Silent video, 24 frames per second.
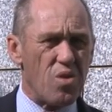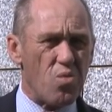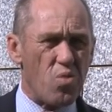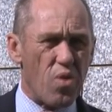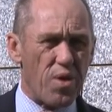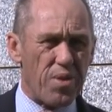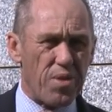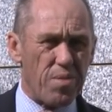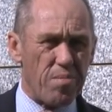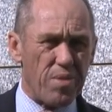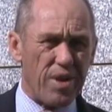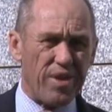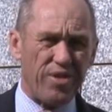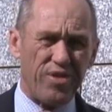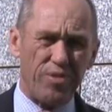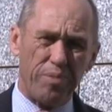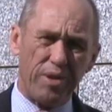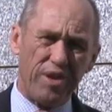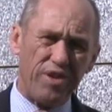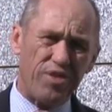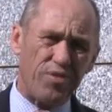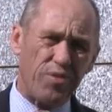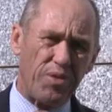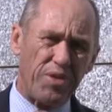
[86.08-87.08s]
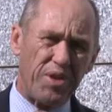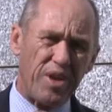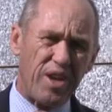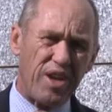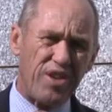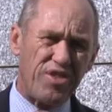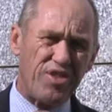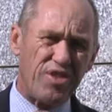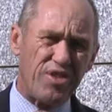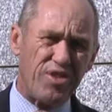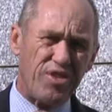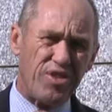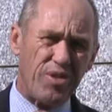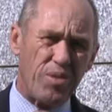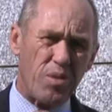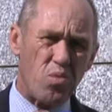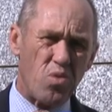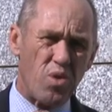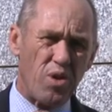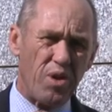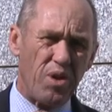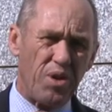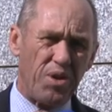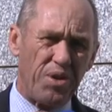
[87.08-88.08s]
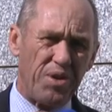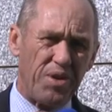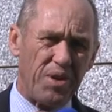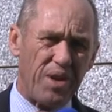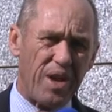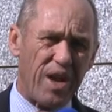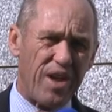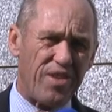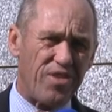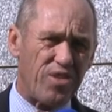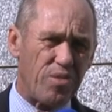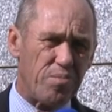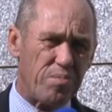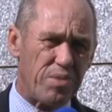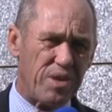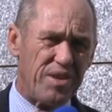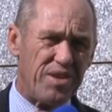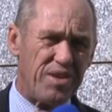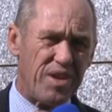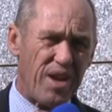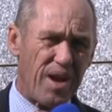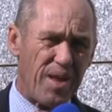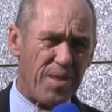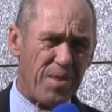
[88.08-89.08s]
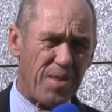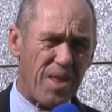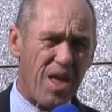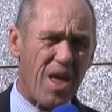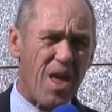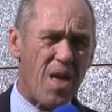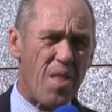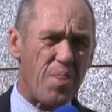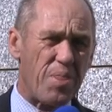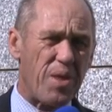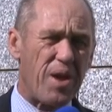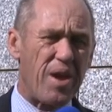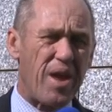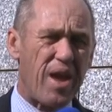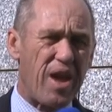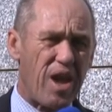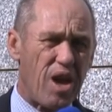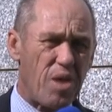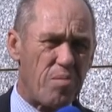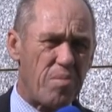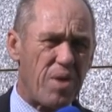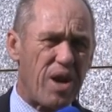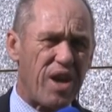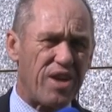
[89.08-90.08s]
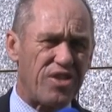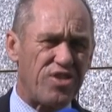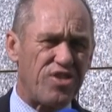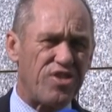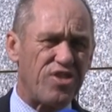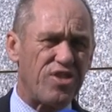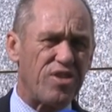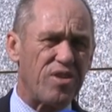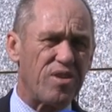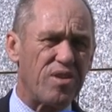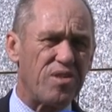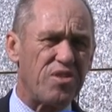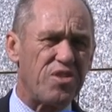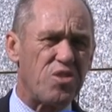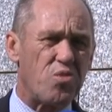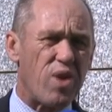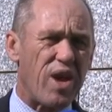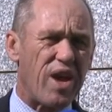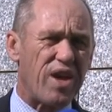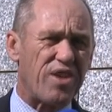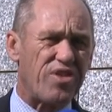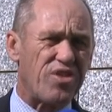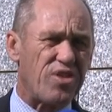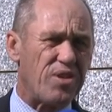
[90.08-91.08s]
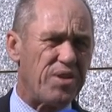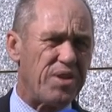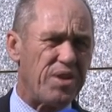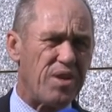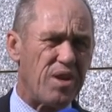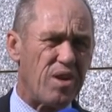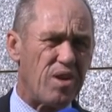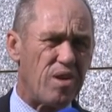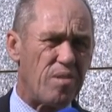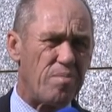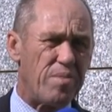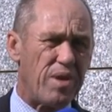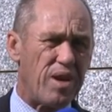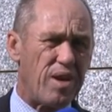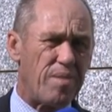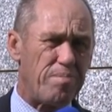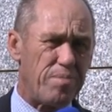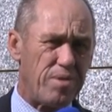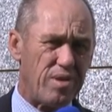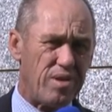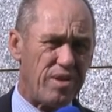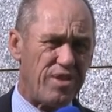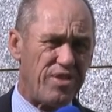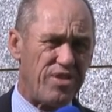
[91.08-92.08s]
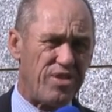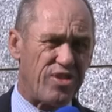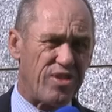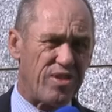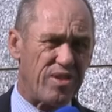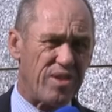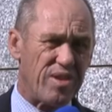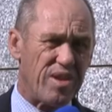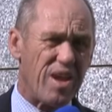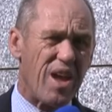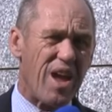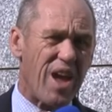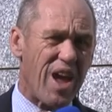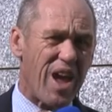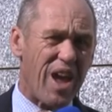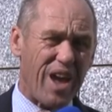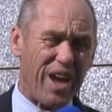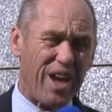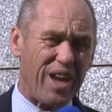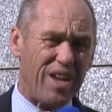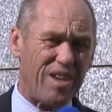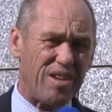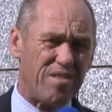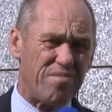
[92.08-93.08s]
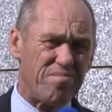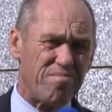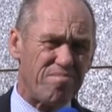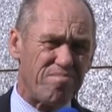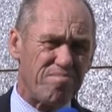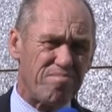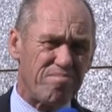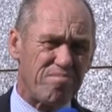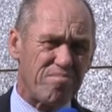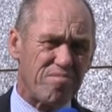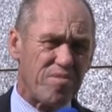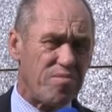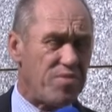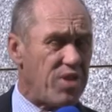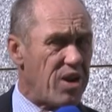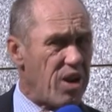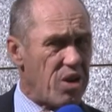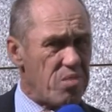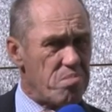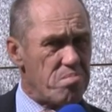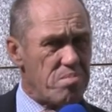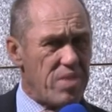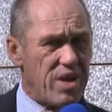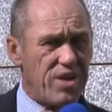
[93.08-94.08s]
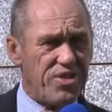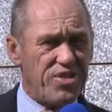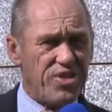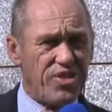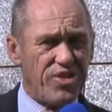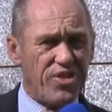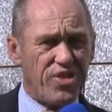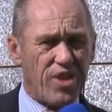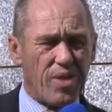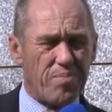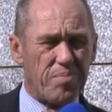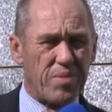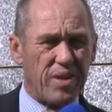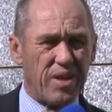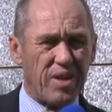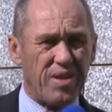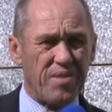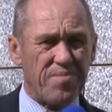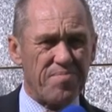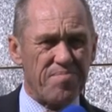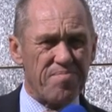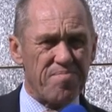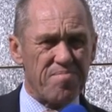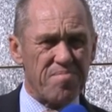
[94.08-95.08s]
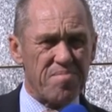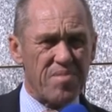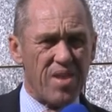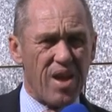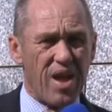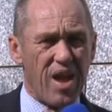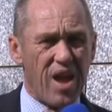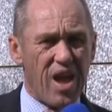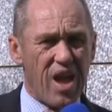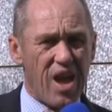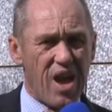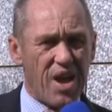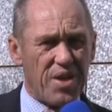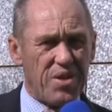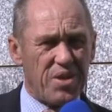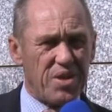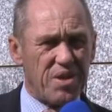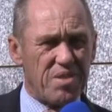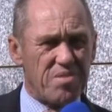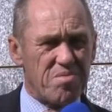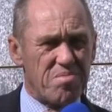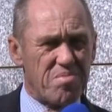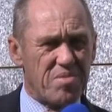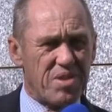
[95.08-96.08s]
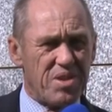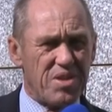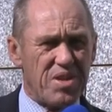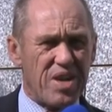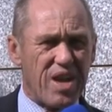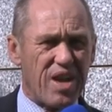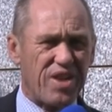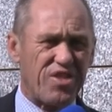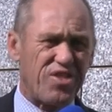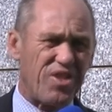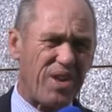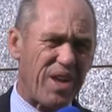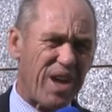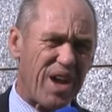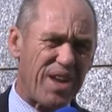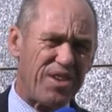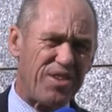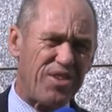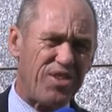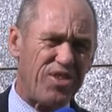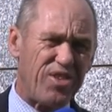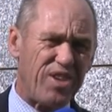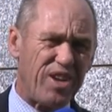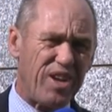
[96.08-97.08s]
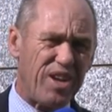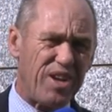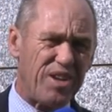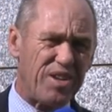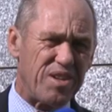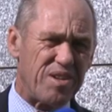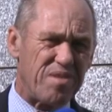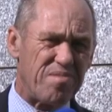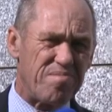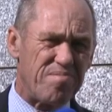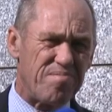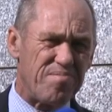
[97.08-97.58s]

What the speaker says: what are the most peaceful nations in the world and it hasn't been done, then how much do we actually know about peace? And if you don't measure something, can you actually understand it?